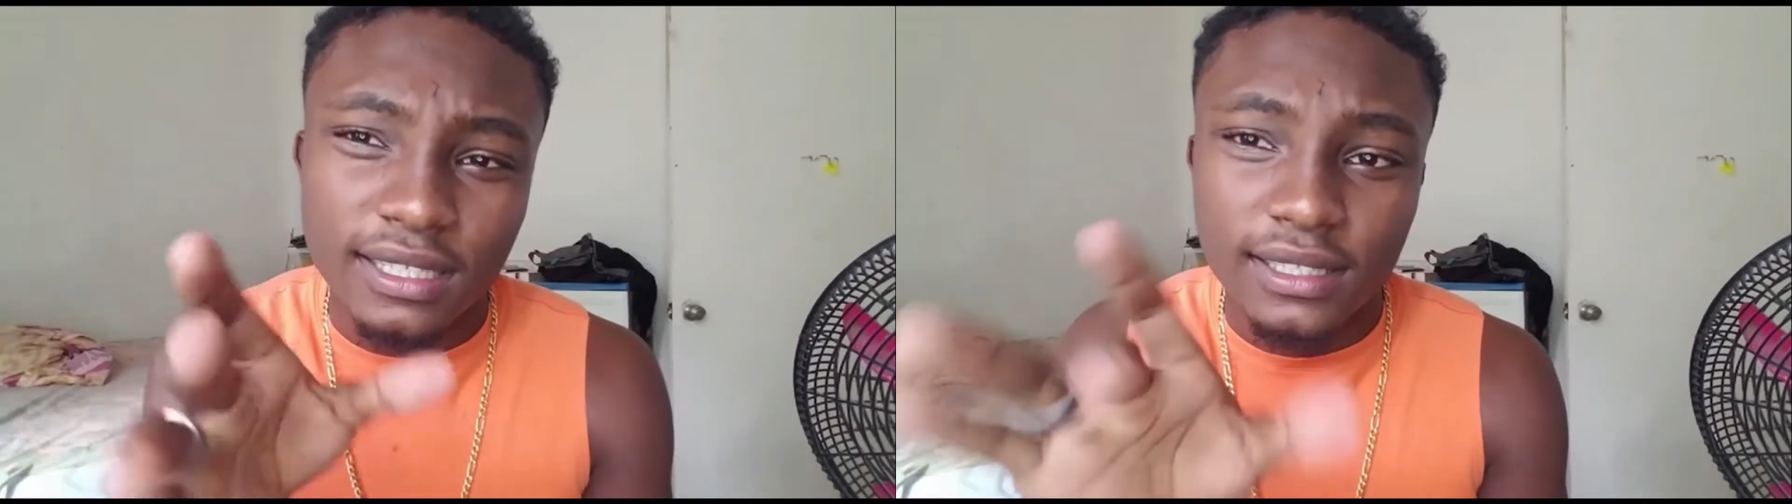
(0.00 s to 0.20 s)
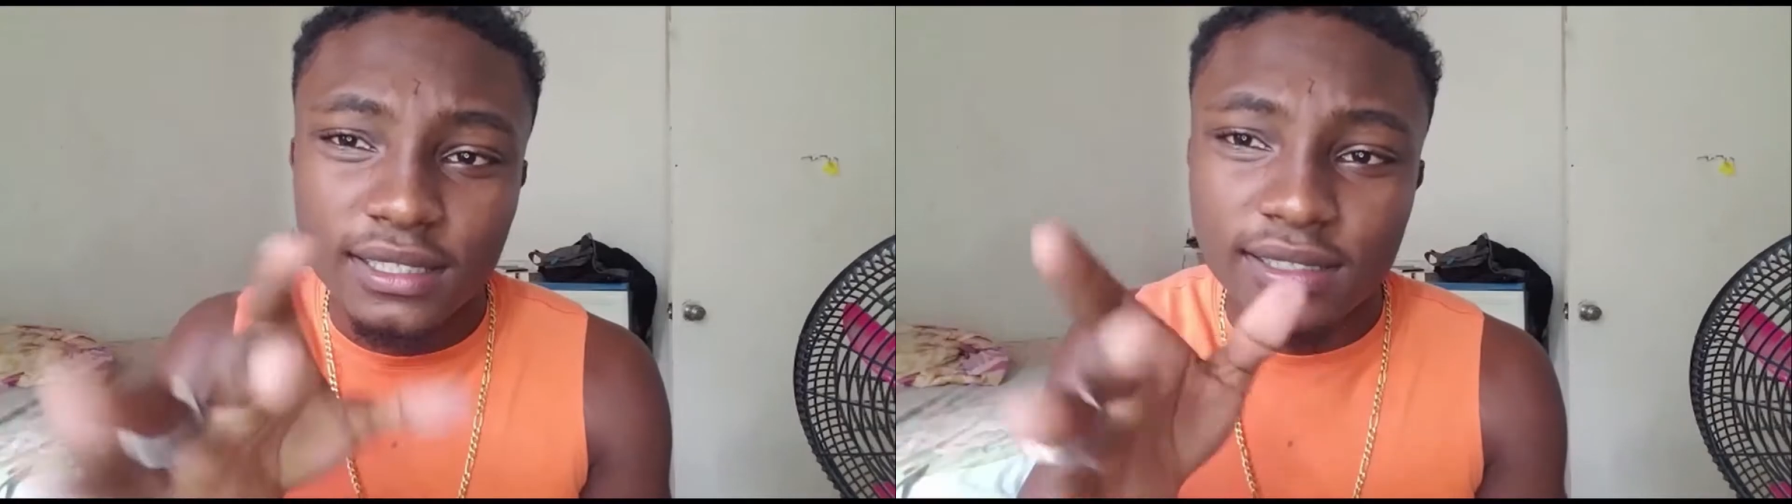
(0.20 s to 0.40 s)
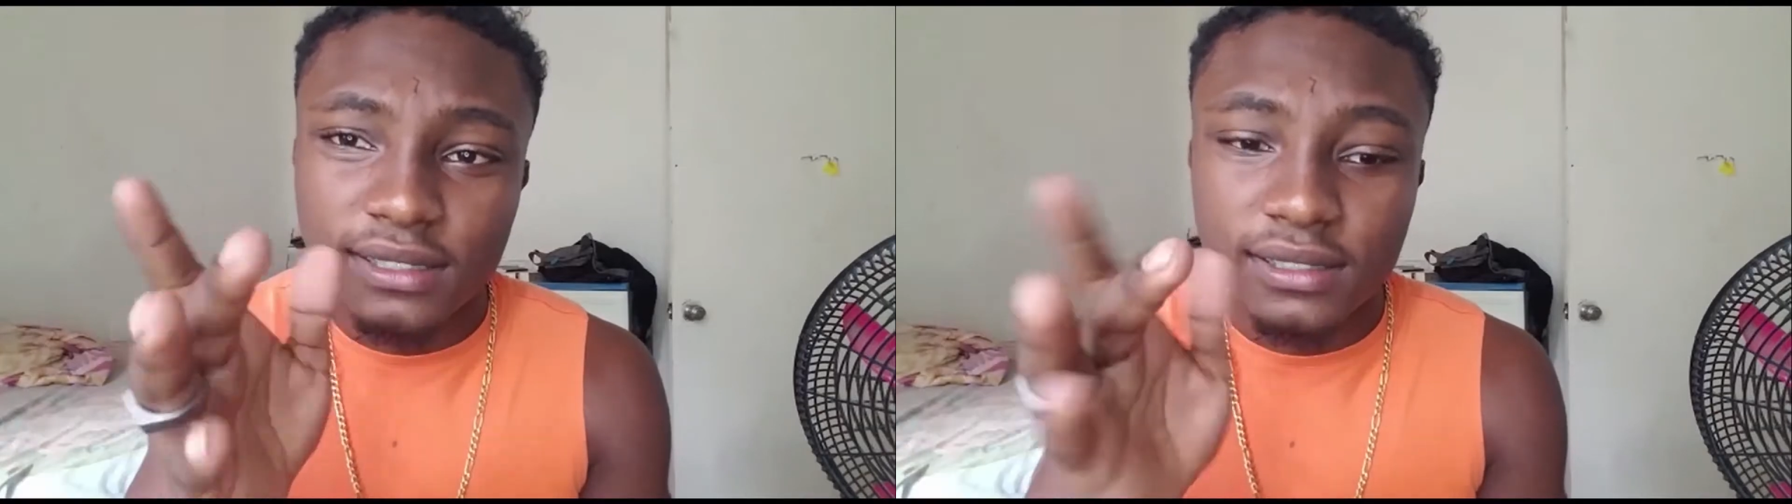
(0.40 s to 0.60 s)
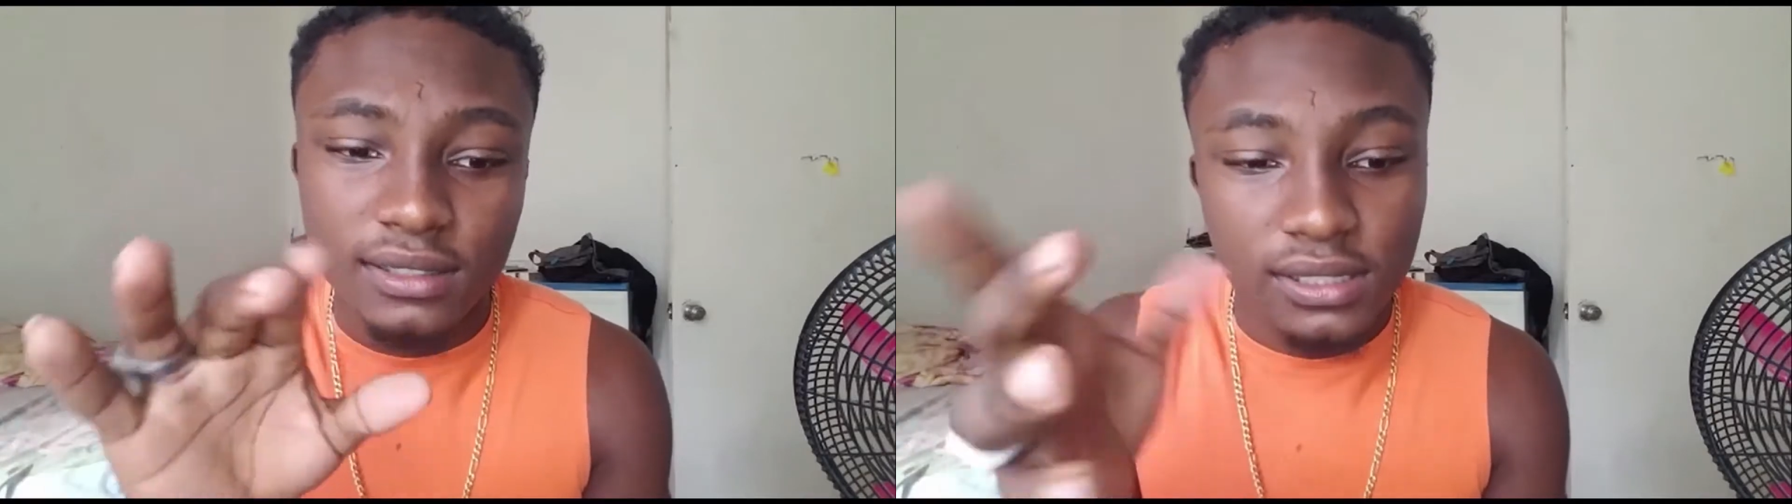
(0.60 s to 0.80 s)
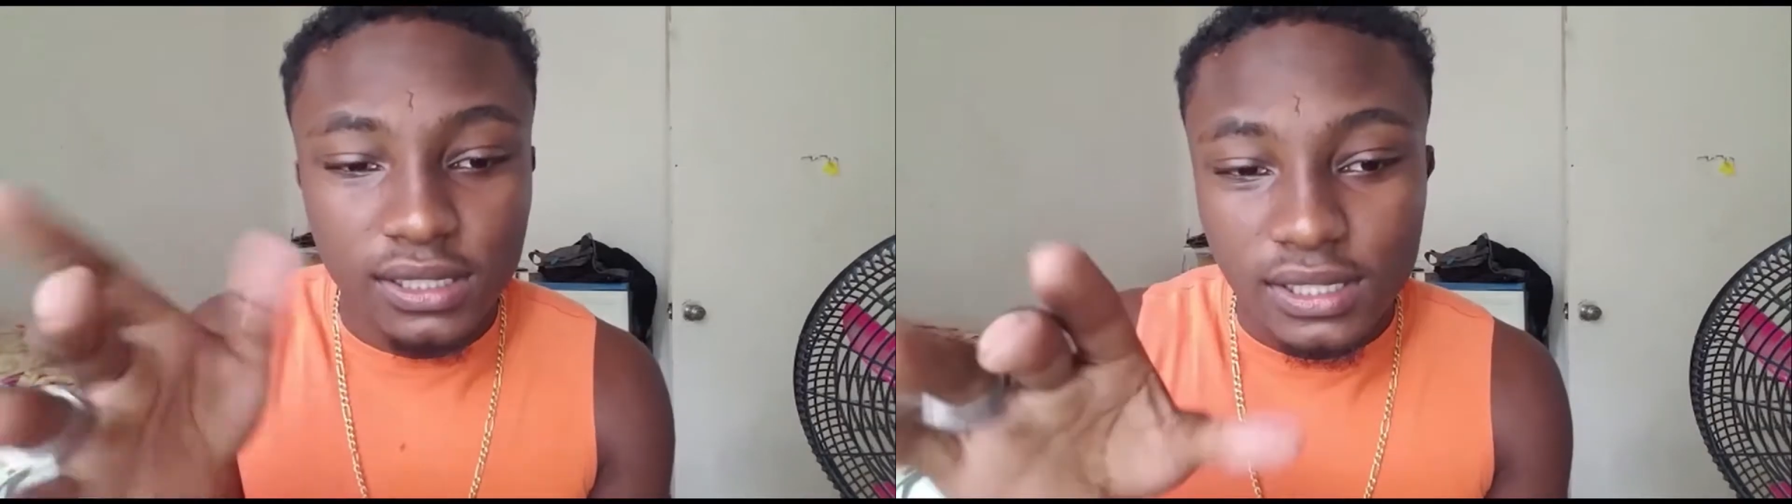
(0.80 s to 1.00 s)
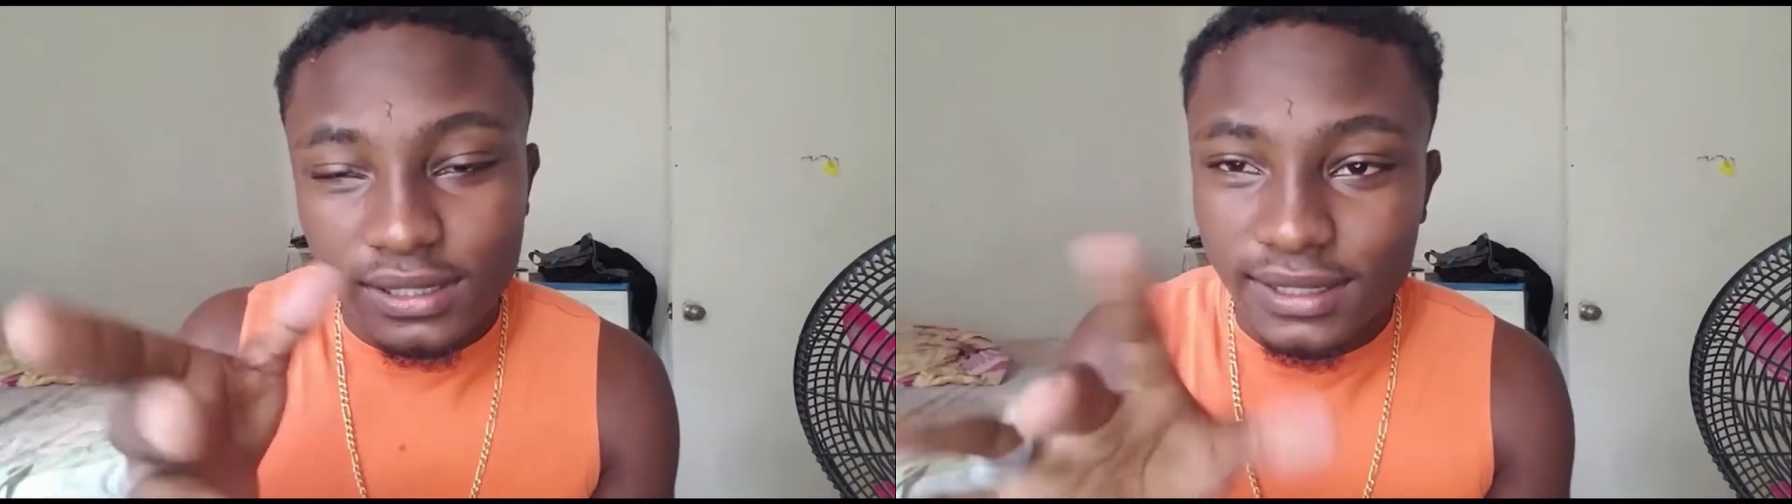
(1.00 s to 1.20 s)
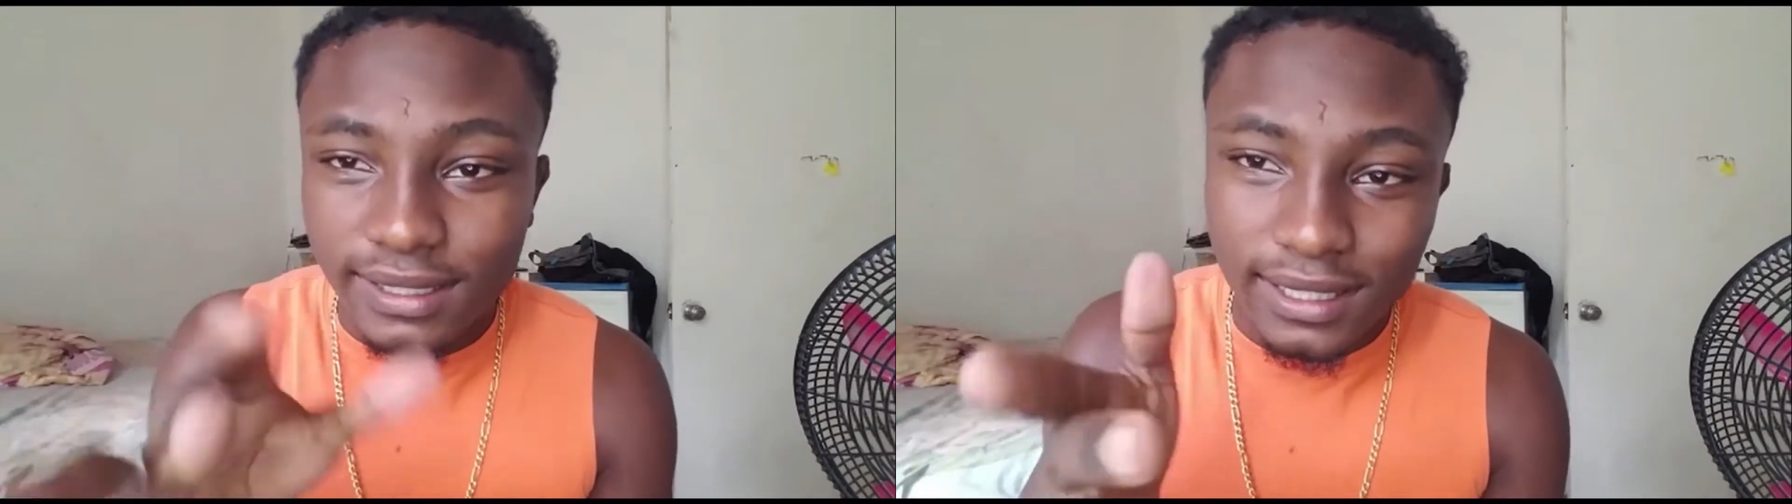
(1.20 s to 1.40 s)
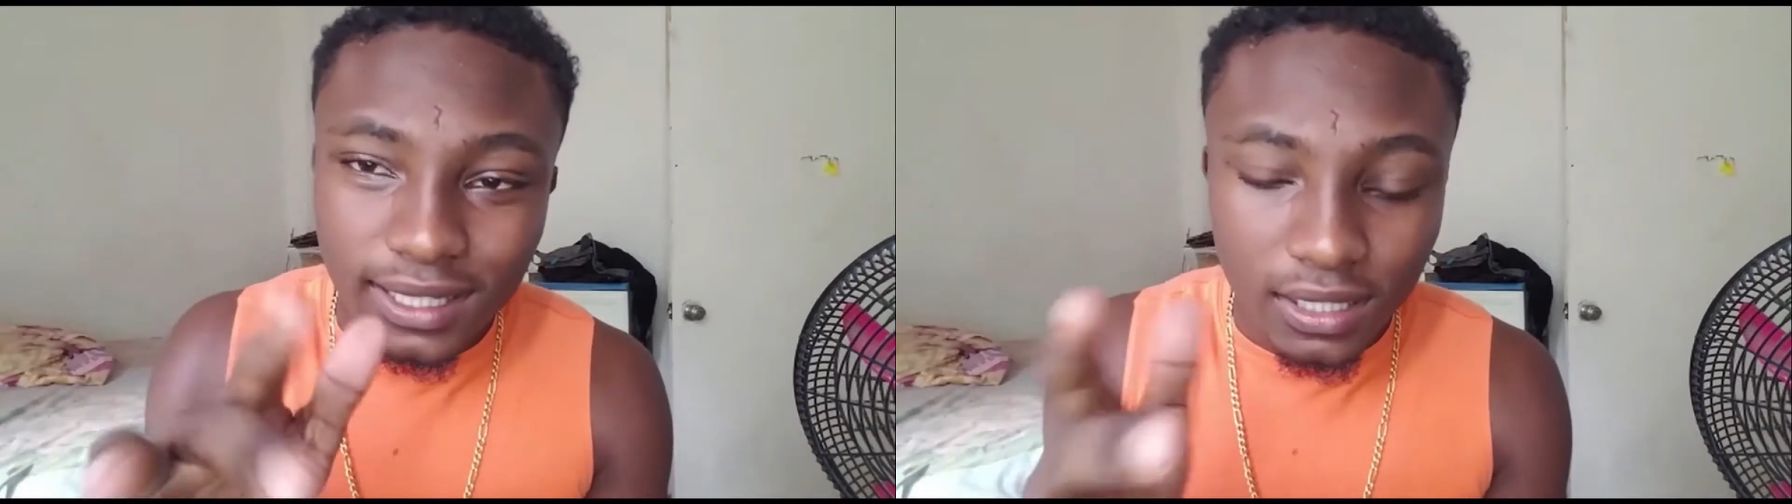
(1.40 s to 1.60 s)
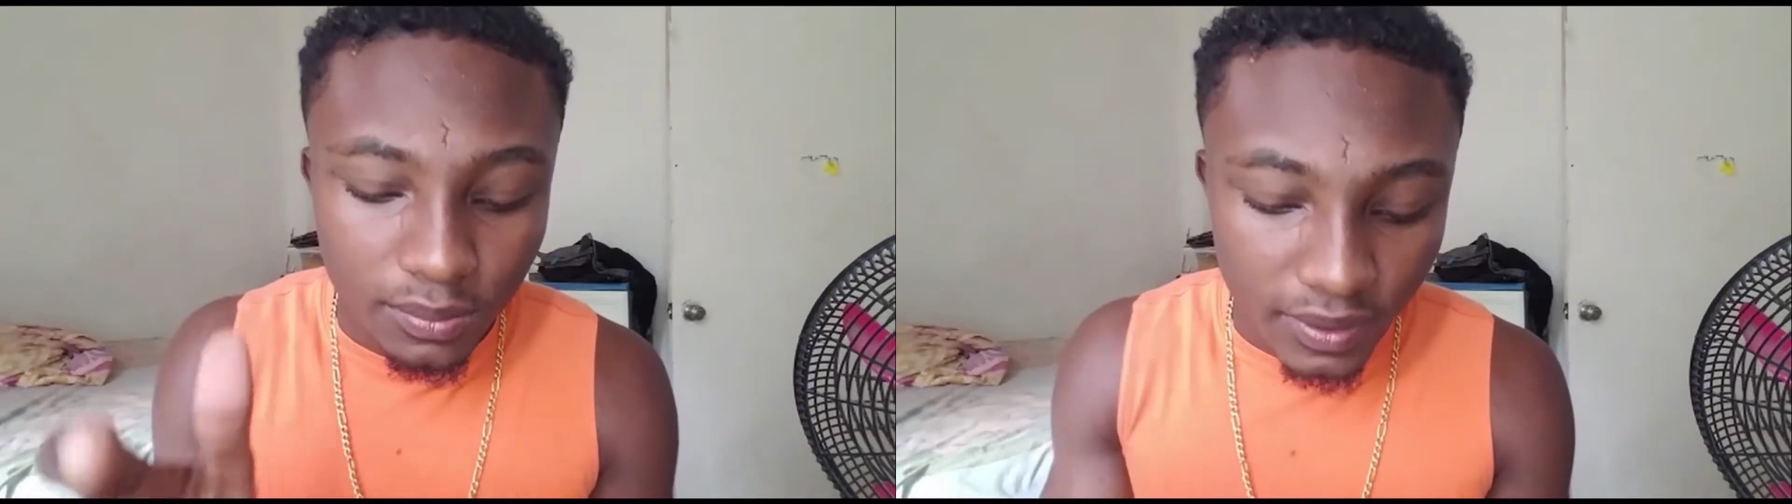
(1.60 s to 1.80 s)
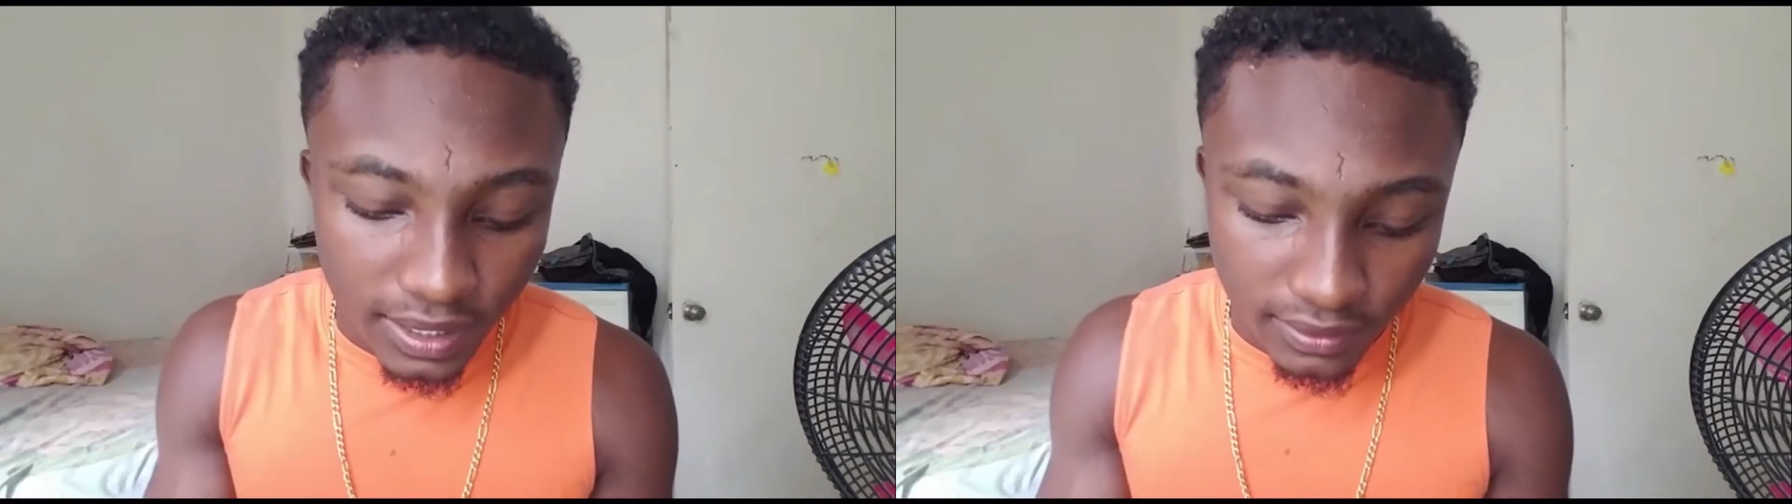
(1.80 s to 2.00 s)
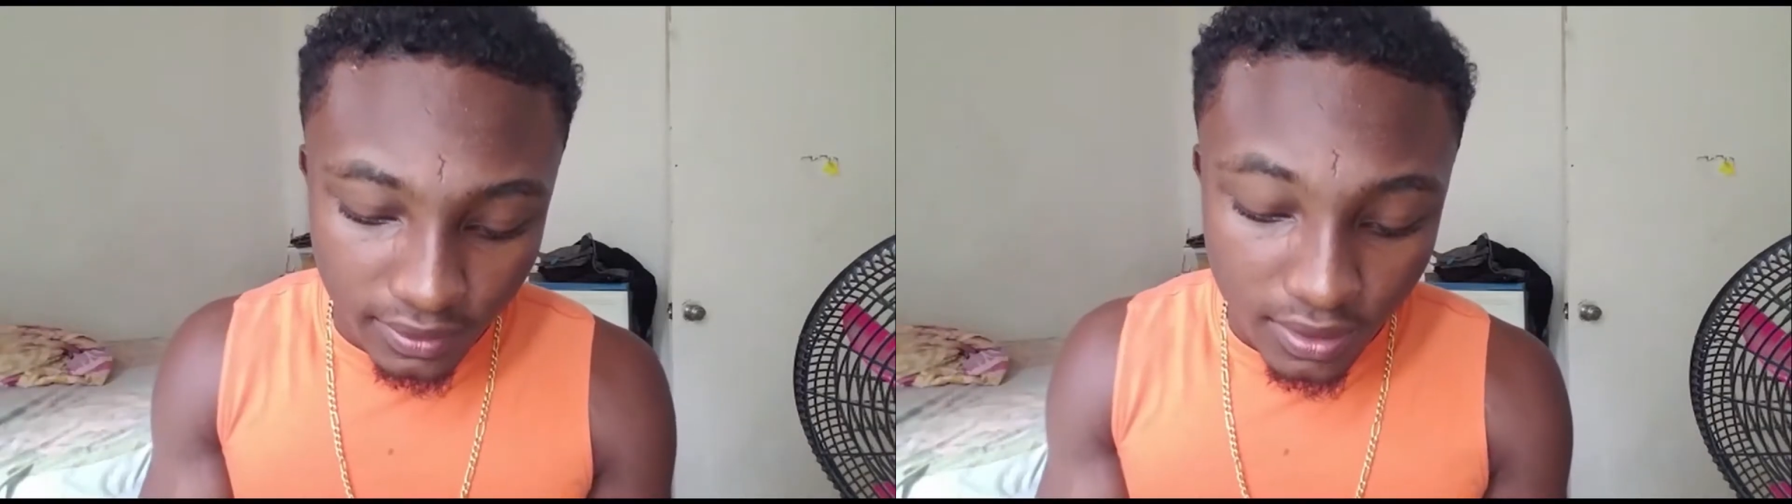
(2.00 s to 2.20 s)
little technical part.